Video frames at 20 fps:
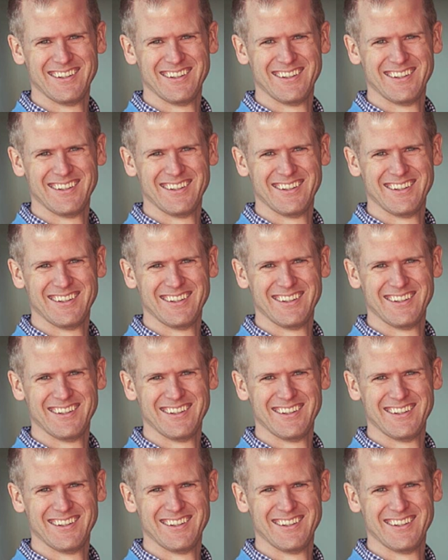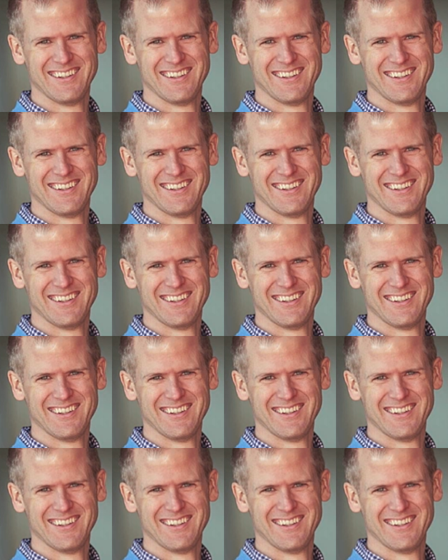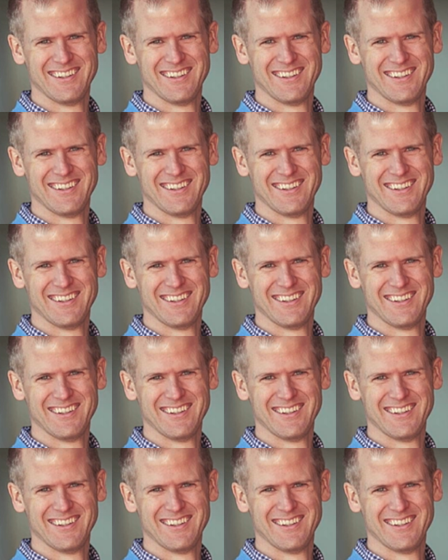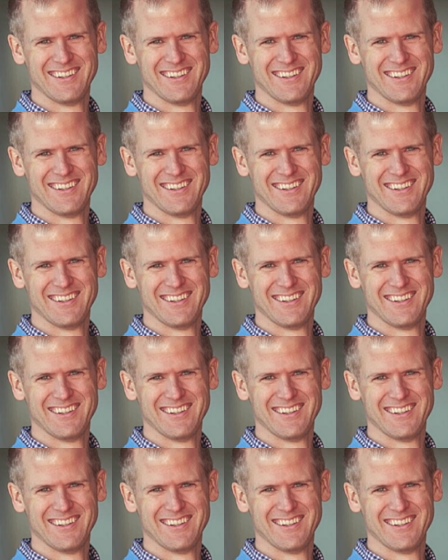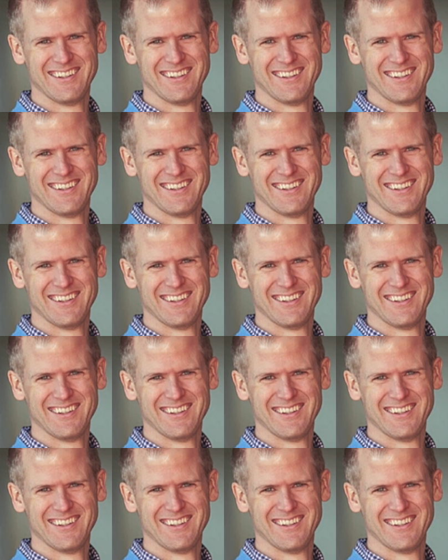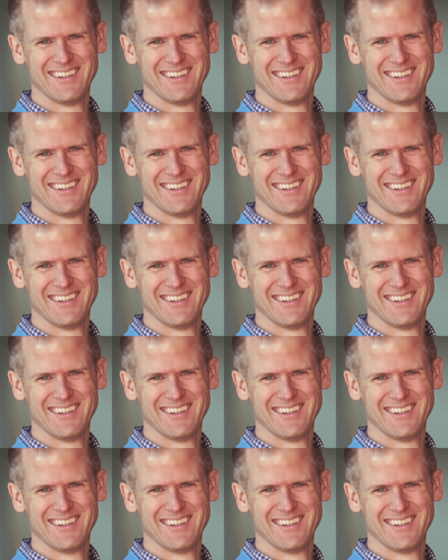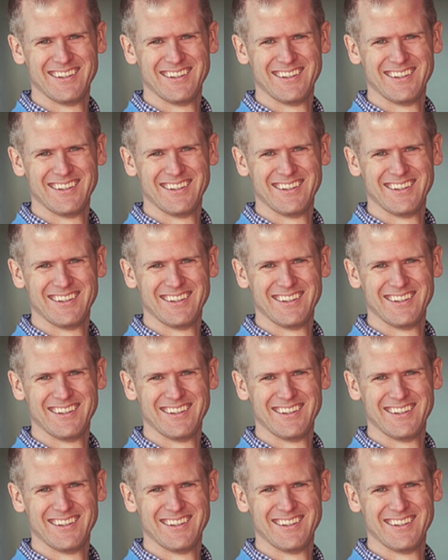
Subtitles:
[no speech]